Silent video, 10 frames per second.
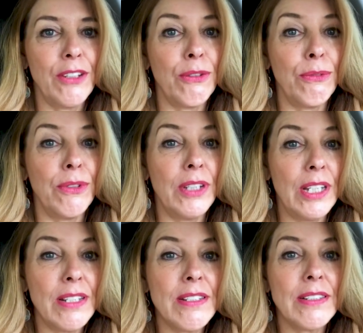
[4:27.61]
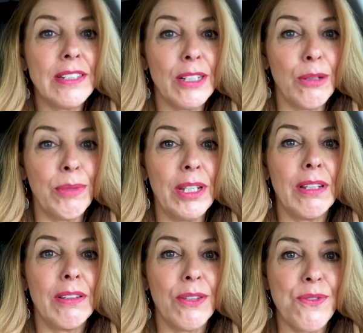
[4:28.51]
You need to tell me
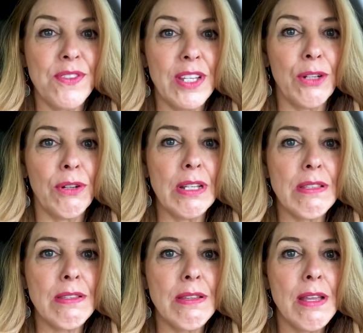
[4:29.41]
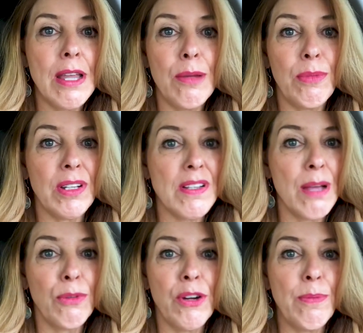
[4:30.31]
those secrets because
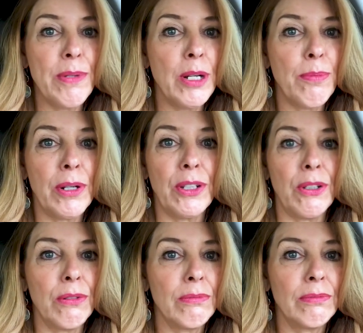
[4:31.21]
I'm creeping up on you.